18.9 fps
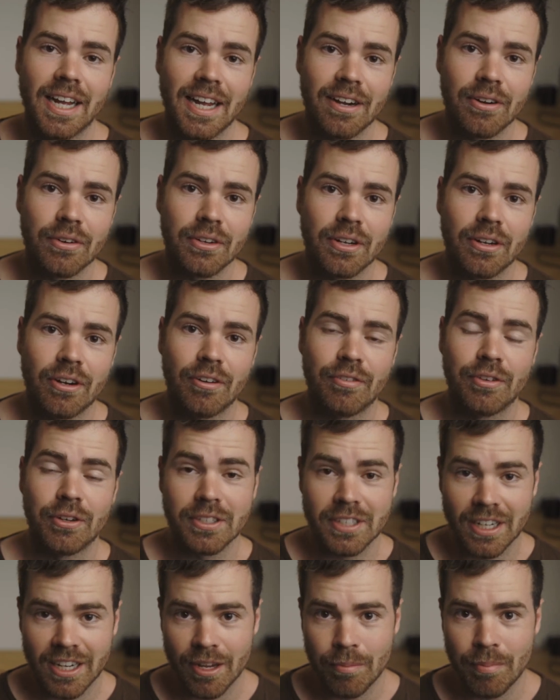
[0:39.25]
out of your
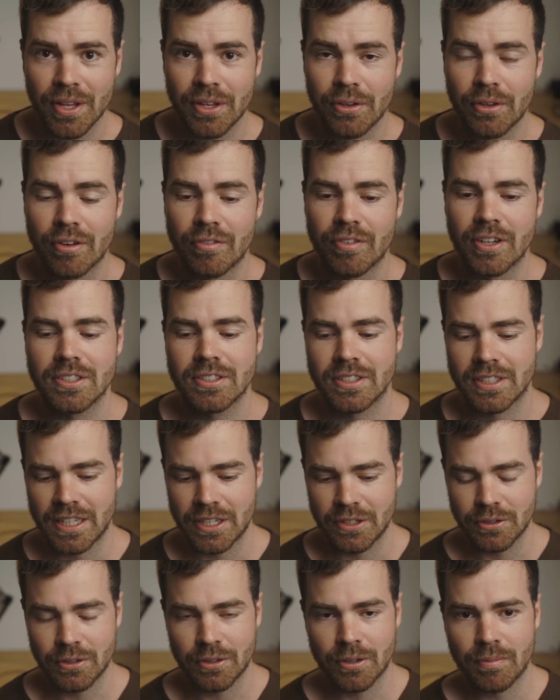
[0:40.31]
time at university,
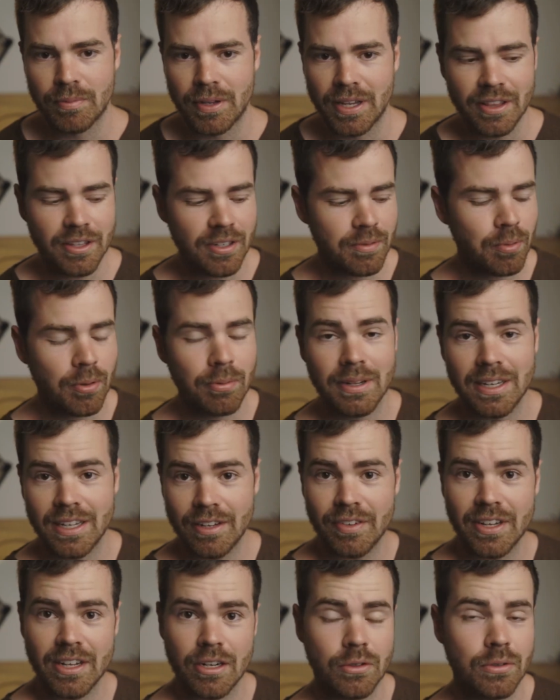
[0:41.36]
you're either probably
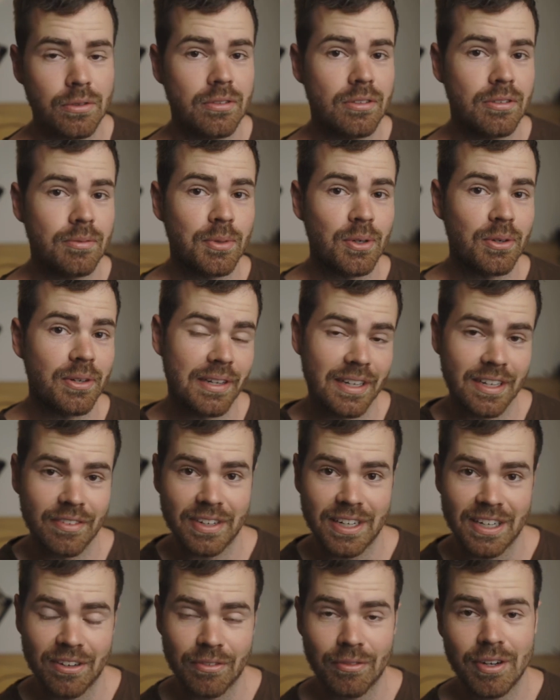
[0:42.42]
living in a dorm or you're
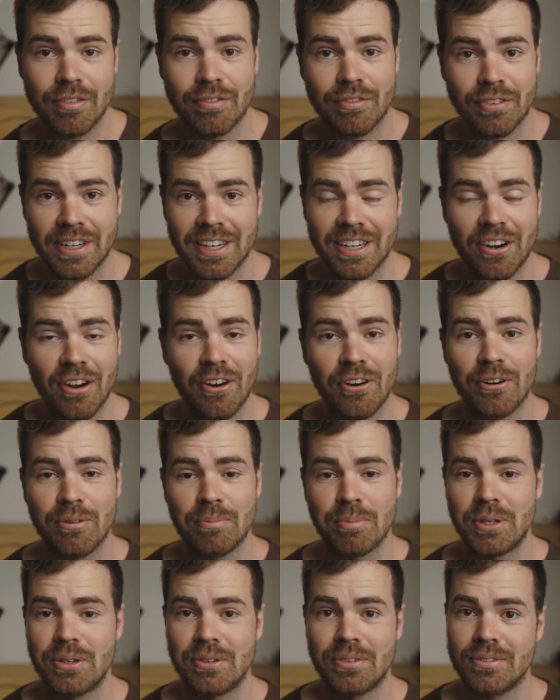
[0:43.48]
living rent free at home.
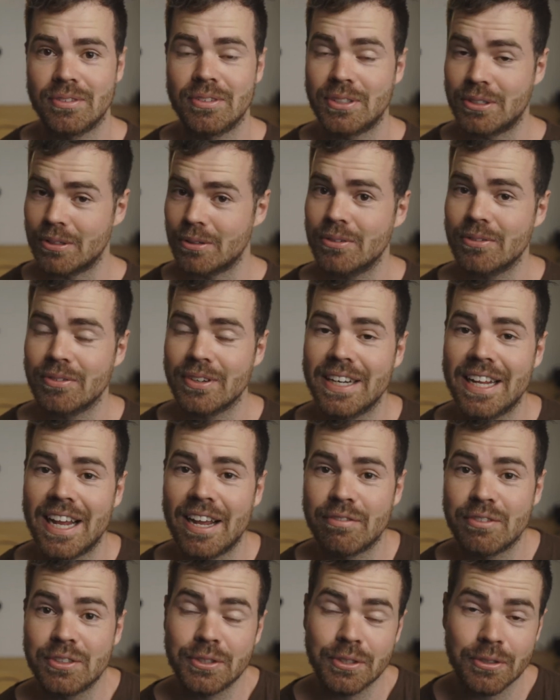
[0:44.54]
You don't really
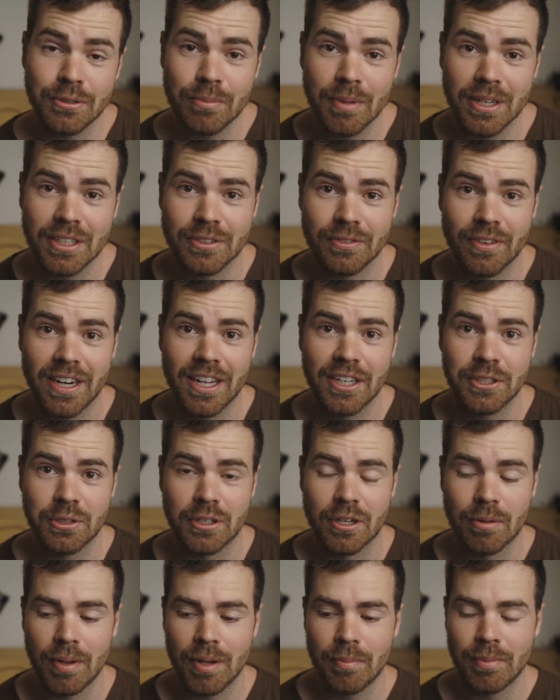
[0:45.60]
have too much financial
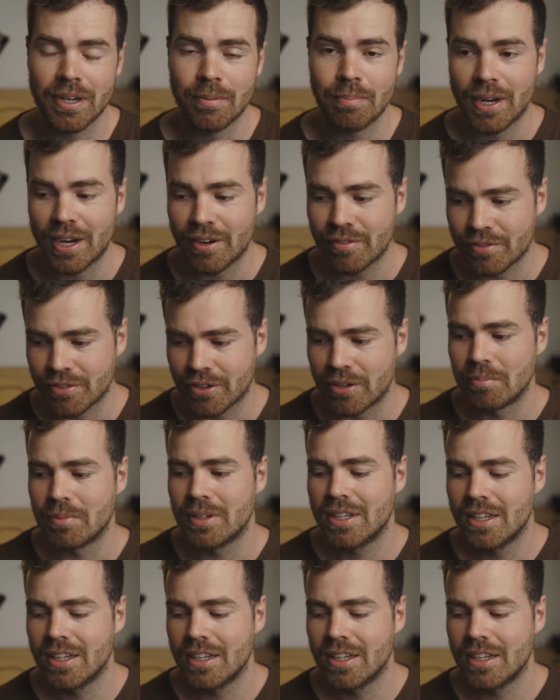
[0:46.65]
commitment apart from,